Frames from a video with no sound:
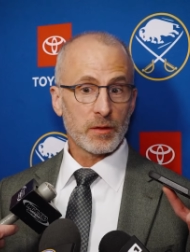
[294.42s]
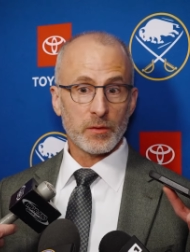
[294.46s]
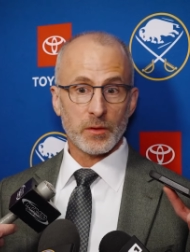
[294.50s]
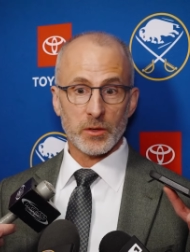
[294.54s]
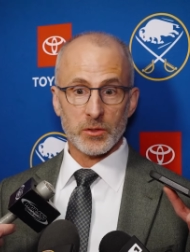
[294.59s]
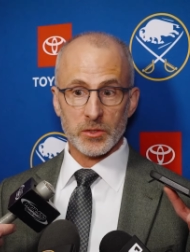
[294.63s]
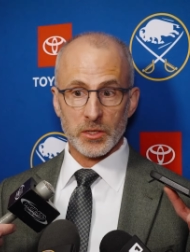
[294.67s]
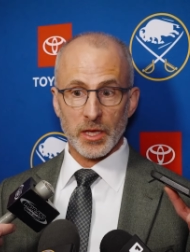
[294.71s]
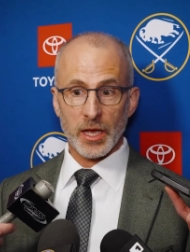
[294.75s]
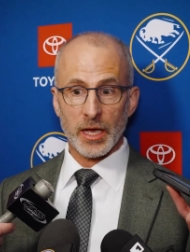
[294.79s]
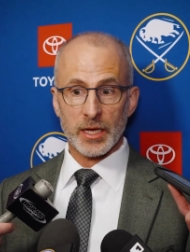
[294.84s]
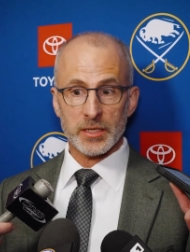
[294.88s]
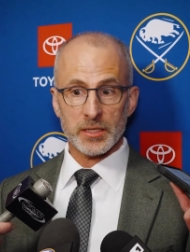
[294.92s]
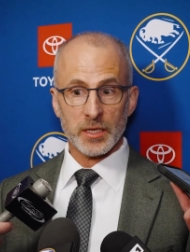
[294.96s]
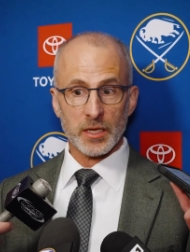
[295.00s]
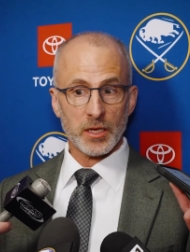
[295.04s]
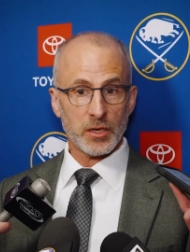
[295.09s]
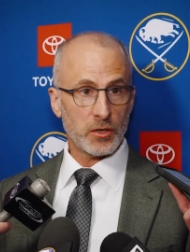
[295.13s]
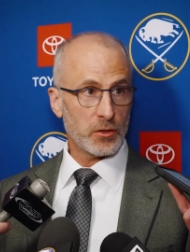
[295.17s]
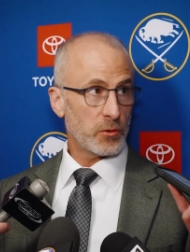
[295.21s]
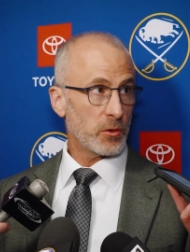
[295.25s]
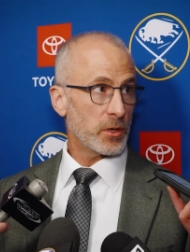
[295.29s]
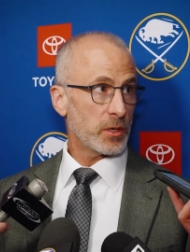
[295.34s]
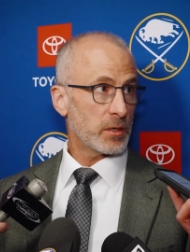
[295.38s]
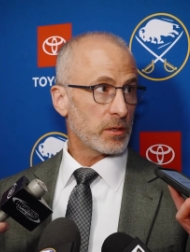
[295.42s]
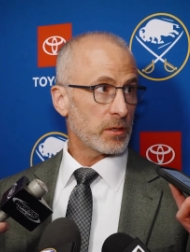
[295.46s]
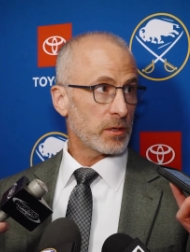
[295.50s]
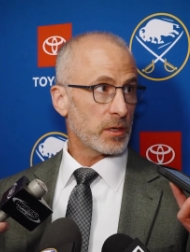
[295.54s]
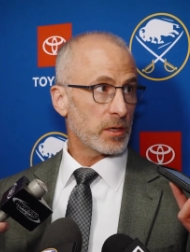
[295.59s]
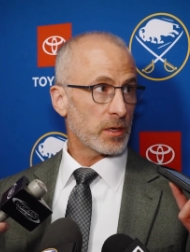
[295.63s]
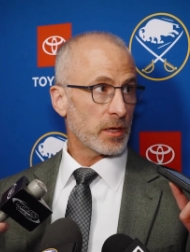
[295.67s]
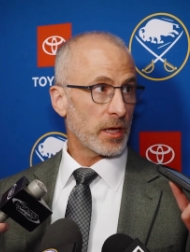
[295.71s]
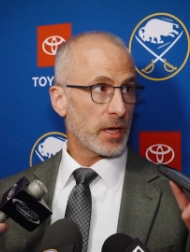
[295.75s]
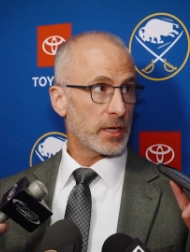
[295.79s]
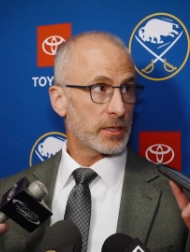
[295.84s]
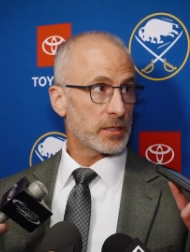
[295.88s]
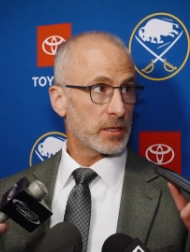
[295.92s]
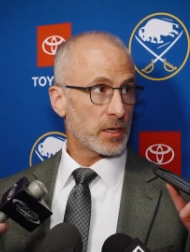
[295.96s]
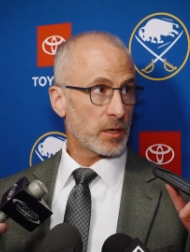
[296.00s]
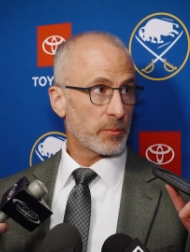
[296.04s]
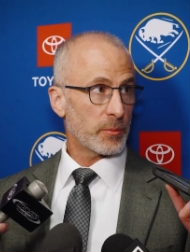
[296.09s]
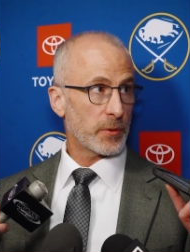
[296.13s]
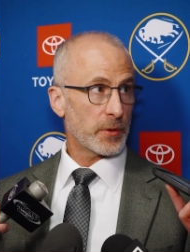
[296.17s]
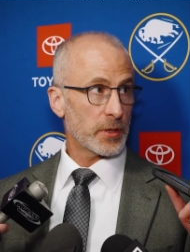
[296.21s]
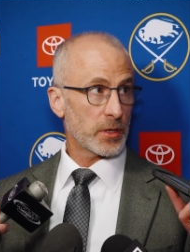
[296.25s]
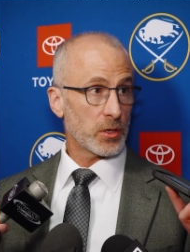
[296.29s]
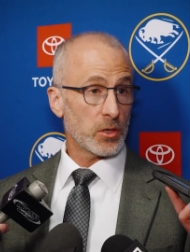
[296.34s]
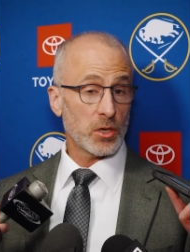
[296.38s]
there's guys that can do it, and guys that are
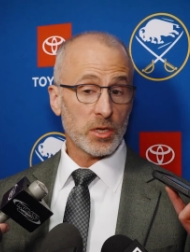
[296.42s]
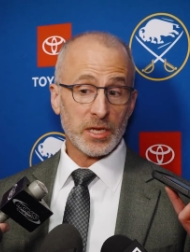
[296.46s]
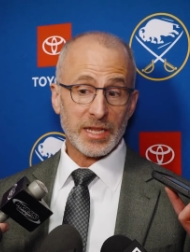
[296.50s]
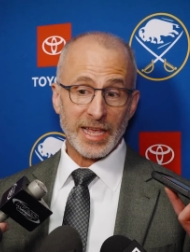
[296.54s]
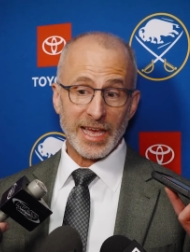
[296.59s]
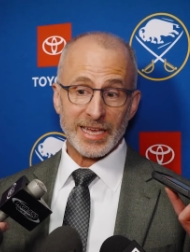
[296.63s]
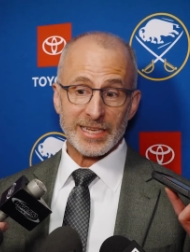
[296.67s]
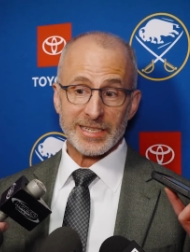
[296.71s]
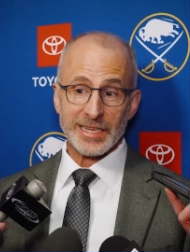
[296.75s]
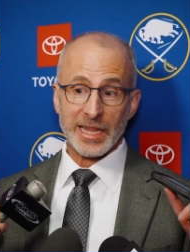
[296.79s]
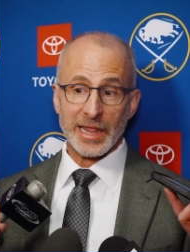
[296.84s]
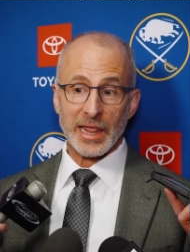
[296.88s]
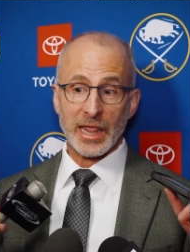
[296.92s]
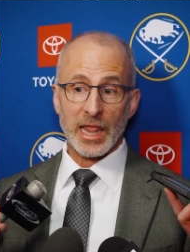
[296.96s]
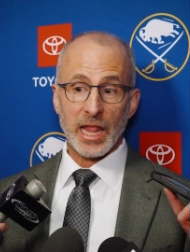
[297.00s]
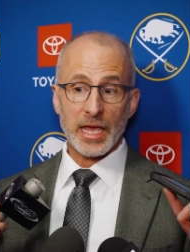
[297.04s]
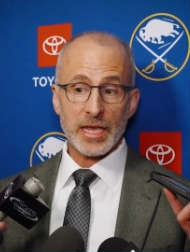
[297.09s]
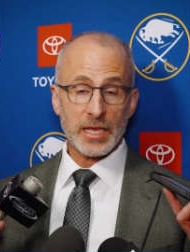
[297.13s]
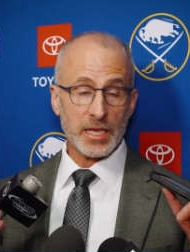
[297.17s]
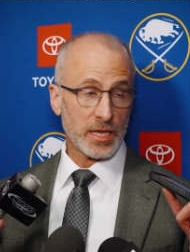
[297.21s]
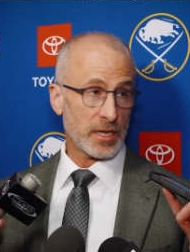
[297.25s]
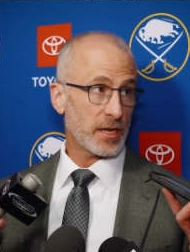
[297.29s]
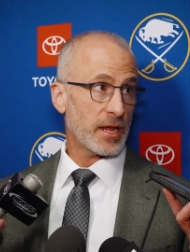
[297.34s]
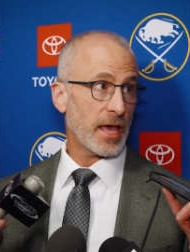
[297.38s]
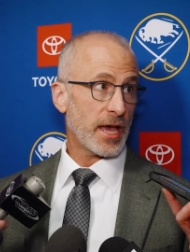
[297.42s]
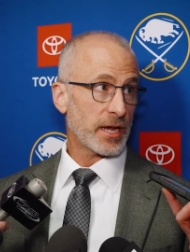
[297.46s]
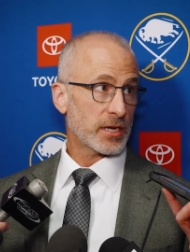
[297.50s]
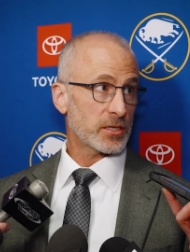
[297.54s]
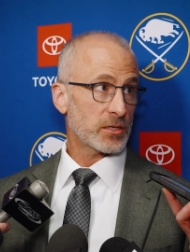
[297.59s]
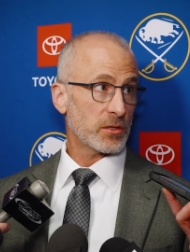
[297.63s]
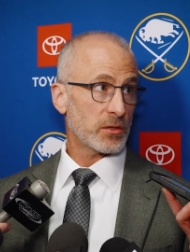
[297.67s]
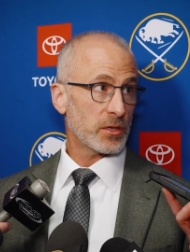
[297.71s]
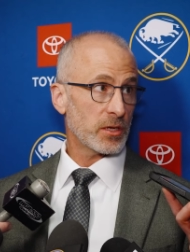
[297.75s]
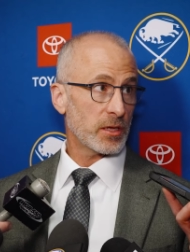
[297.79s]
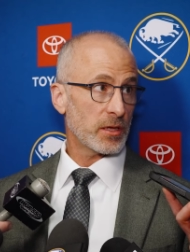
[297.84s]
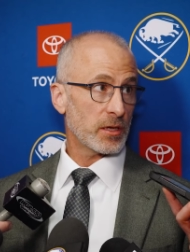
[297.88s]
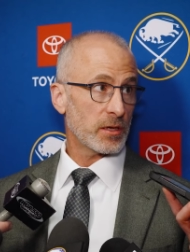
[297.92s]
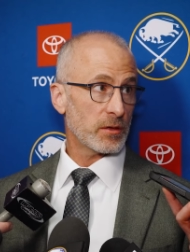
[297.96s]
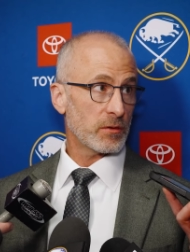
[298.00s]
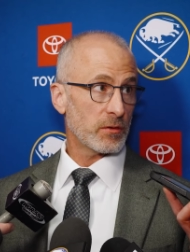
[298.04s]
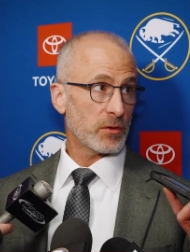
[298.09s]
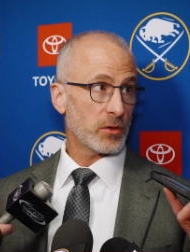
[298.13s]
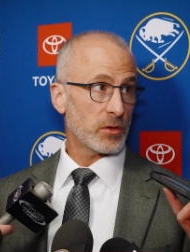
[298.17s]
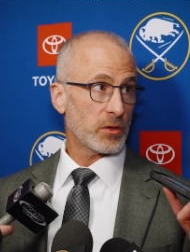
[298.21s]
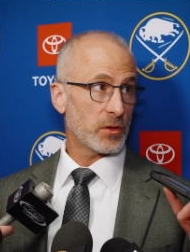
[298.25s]
pretty good, and guys that like it, actually.